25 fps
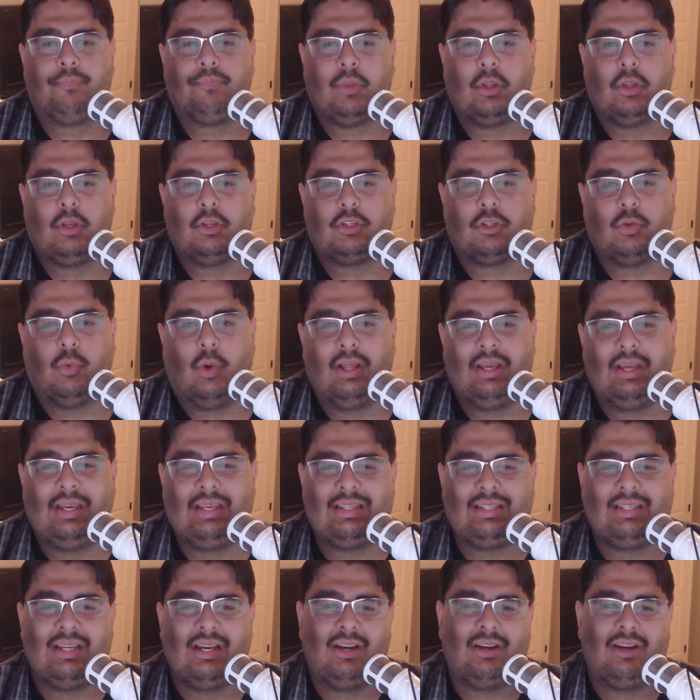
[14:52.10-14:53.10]
So while
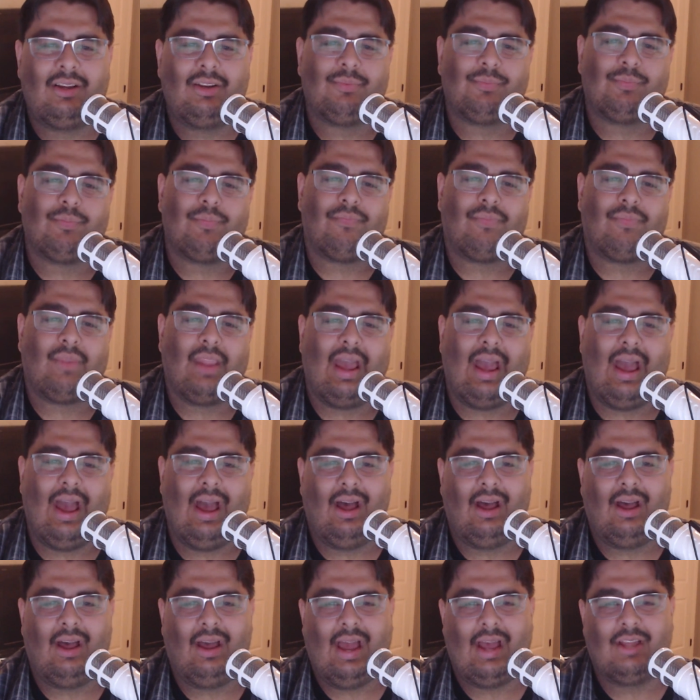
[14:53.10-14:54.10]
he's not
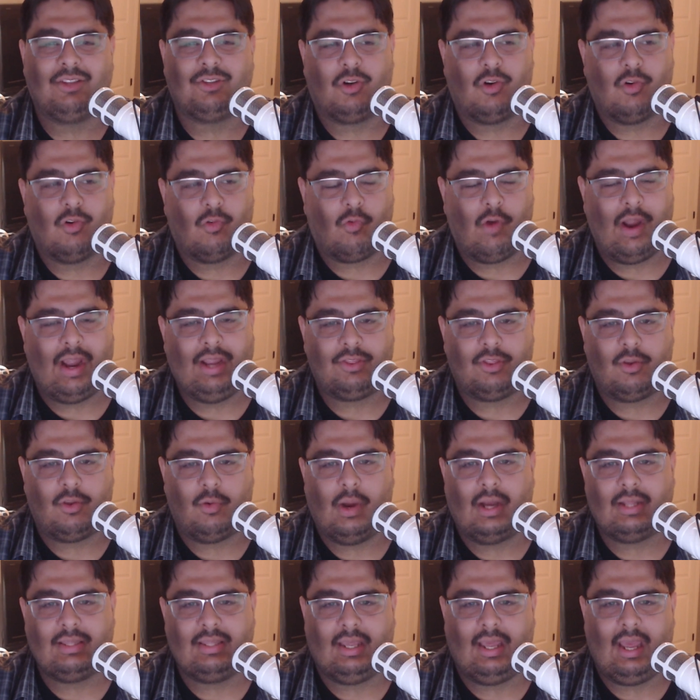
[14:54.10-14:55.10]
as great
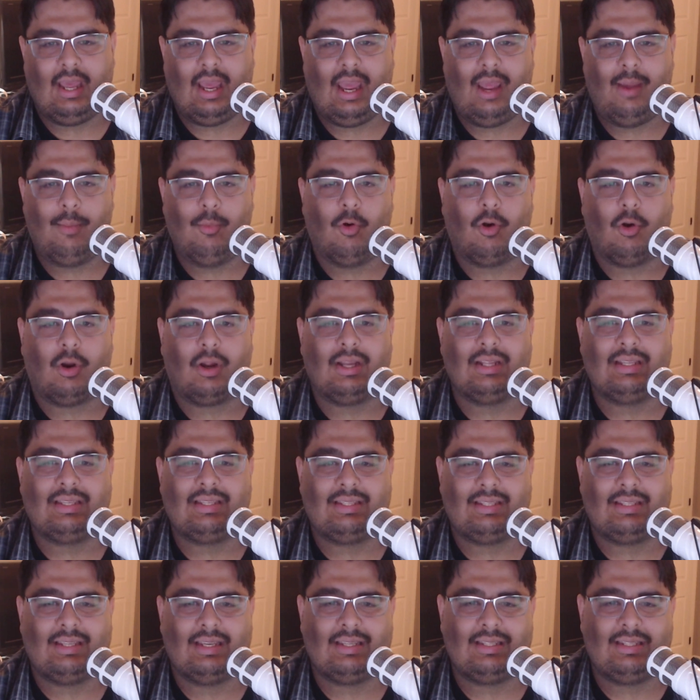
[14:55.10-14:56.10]
throughout the game or
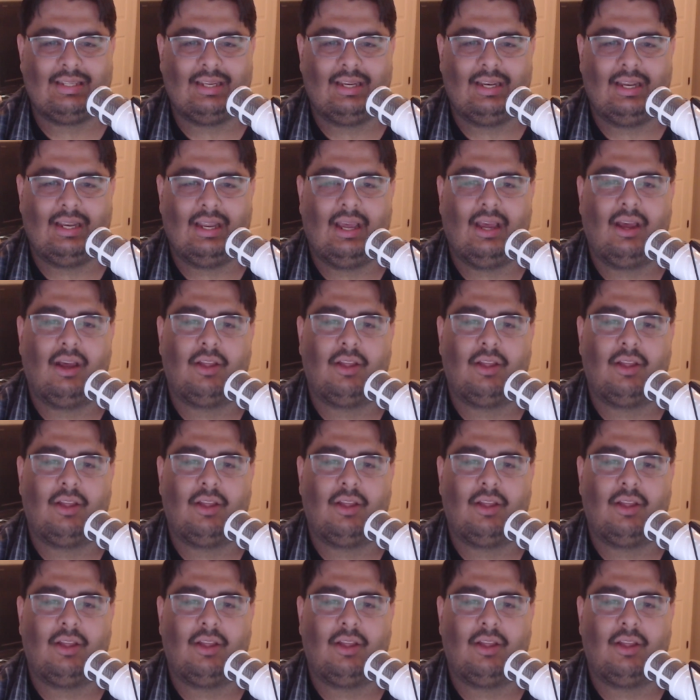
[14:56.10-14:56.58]
consistent